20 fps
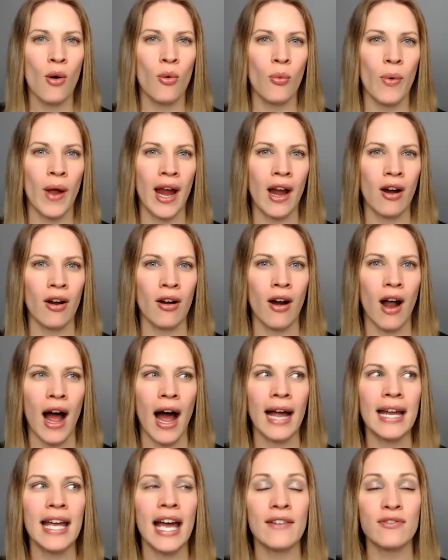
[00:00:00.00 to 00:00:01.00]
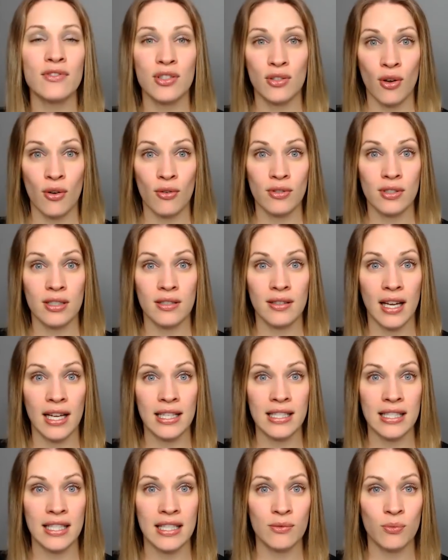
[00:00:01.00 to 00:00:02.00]
where I have to go to
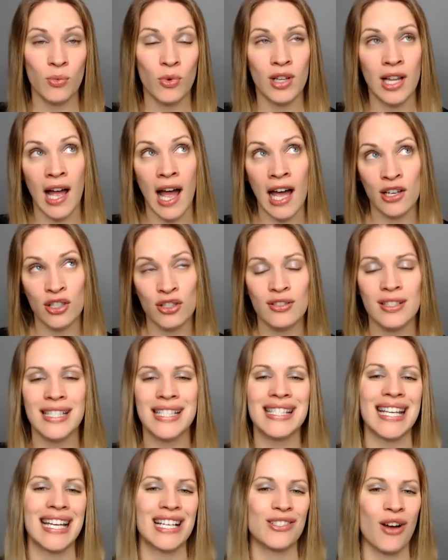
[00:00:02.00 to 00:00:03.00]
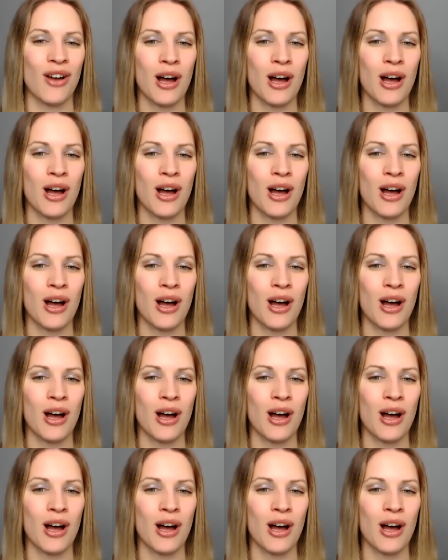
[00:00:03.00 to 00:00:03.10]
London, well actually St.